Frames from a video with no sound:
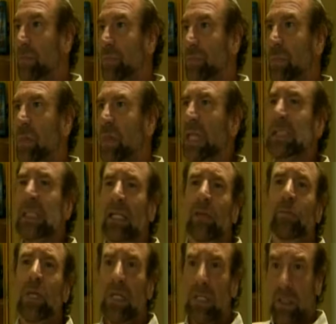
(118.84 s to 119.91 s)
that's
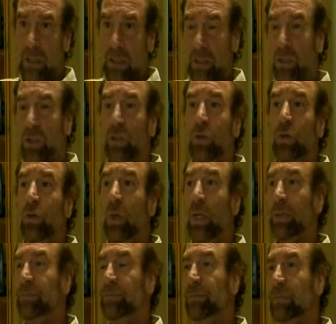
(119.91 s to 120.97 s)
limited
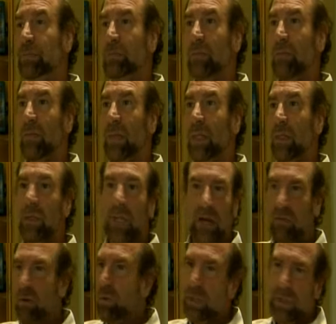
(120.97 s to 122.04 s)
to
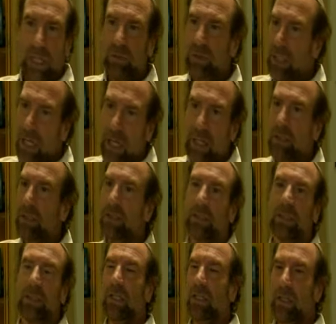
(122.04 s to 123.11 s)
everyone's out to get us
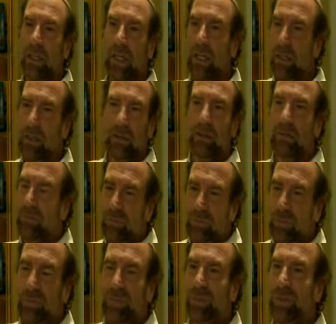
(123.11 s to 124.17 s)
and
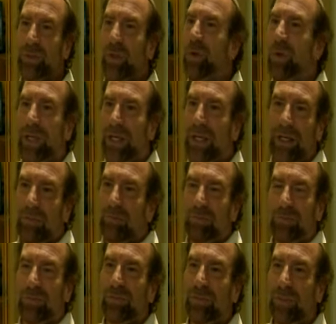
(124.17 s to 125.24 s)
totally
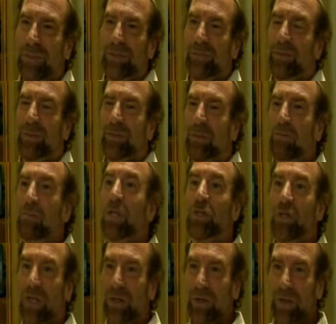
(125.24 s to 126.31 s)

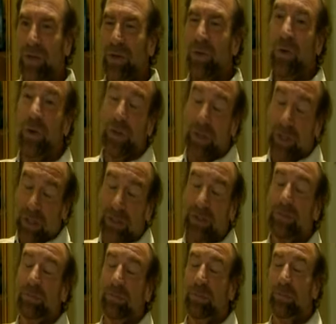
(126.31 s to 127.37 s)
missing all the
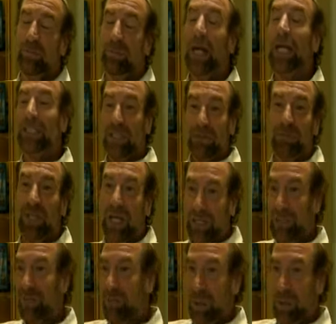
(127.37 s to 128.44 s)
positive sides
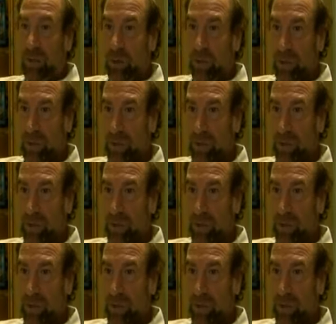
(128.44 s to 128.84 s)
of being Jewish.